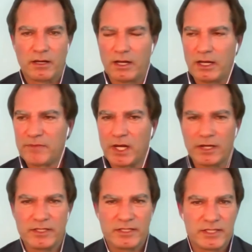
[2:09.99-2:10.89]

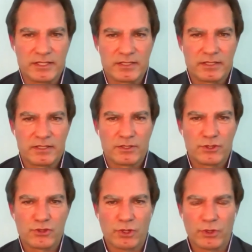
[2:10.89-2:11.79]
heart disease,
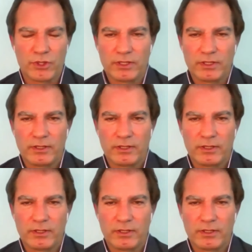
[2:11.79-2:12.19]
stroke,